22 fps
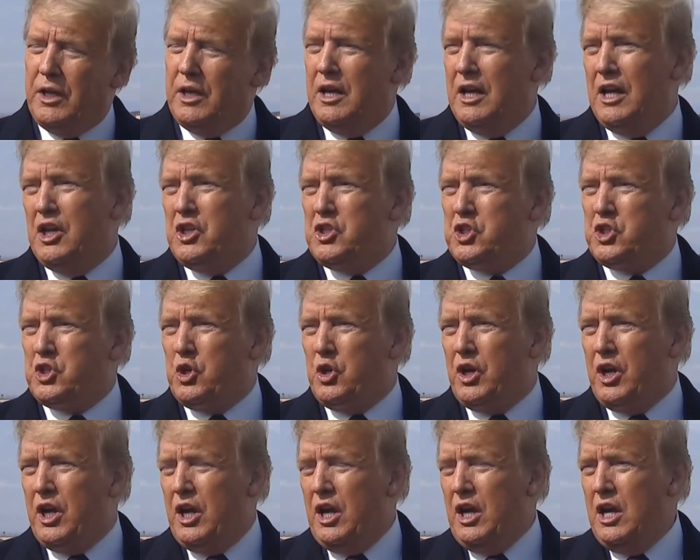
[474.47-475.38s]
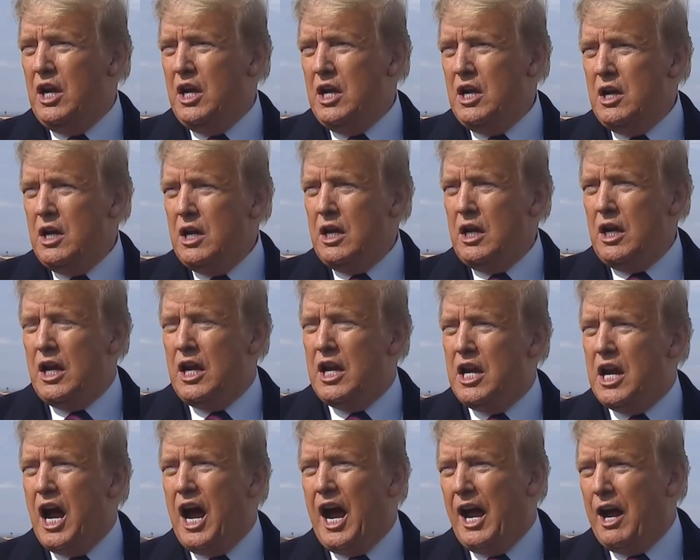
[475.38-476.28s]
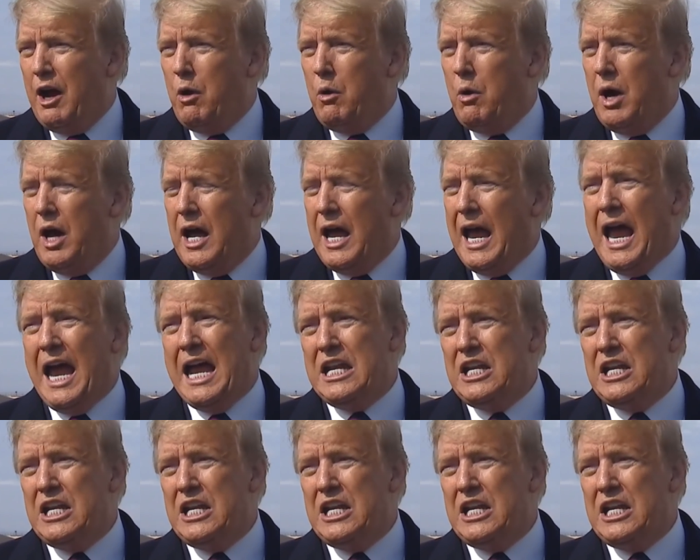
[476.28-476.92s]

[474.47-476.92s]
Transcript: in history in Iowa